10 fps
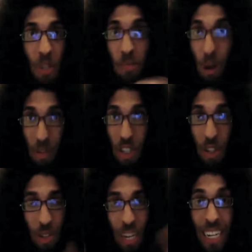bump into
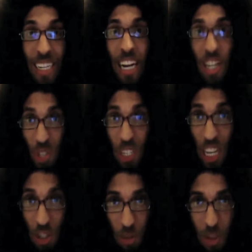that I didn't actually
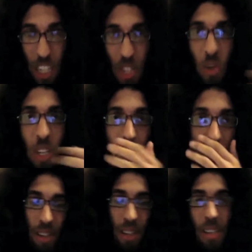schedule meetings with.
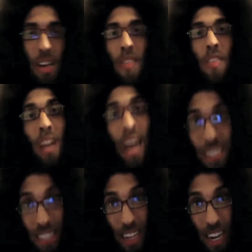And then the
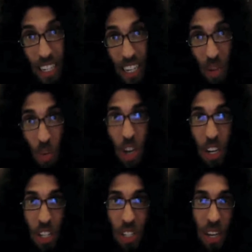last thing I did
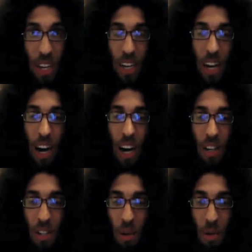was
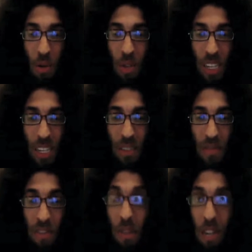go to the
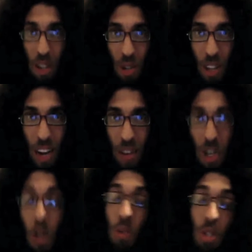filmmakers' lounge.
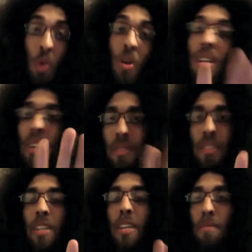Oh, so
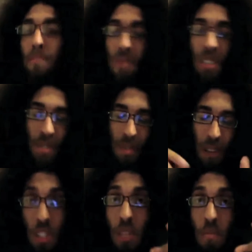the
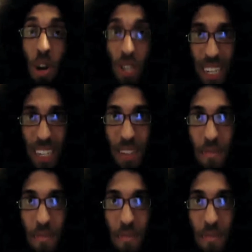market